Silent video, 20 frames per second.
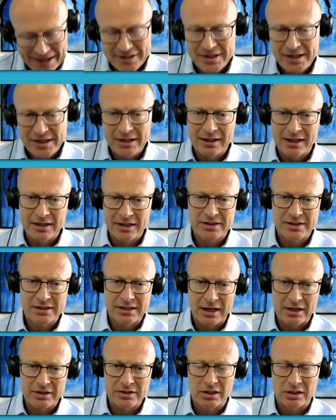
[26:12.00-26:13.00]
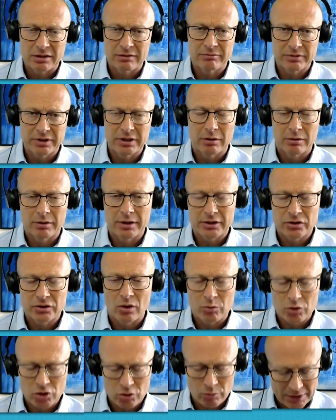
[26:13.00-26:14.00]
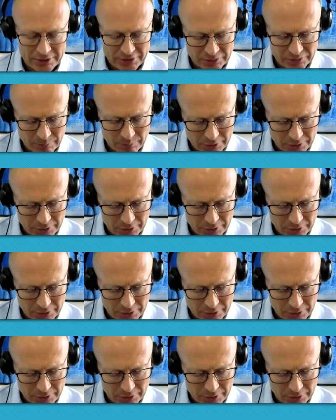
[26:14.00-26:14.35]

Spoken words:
18, that's almost twice as